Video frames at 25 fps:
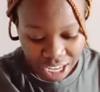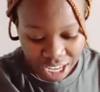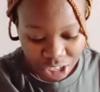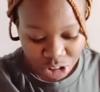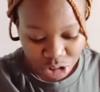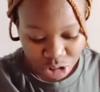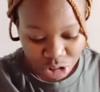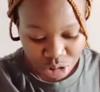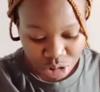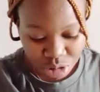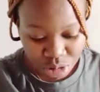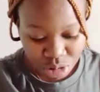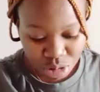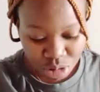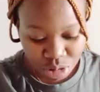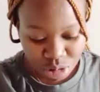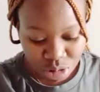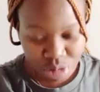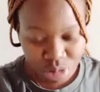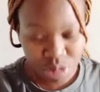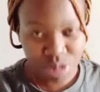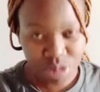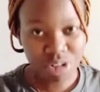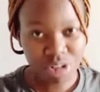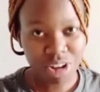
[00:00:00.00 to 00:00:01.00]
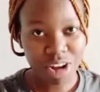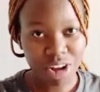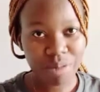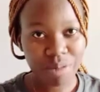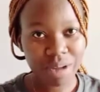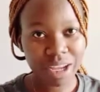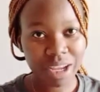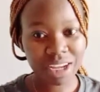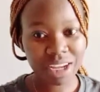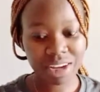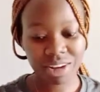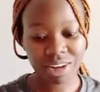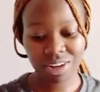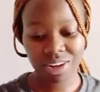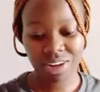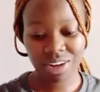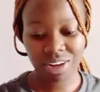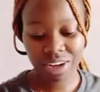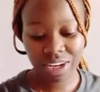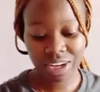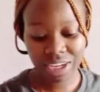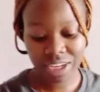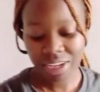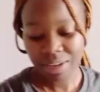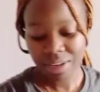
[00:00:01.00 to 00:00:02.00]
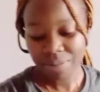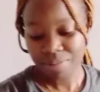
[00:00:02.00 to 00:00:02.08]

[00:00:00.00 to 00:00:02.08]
her shoes. Oh my God.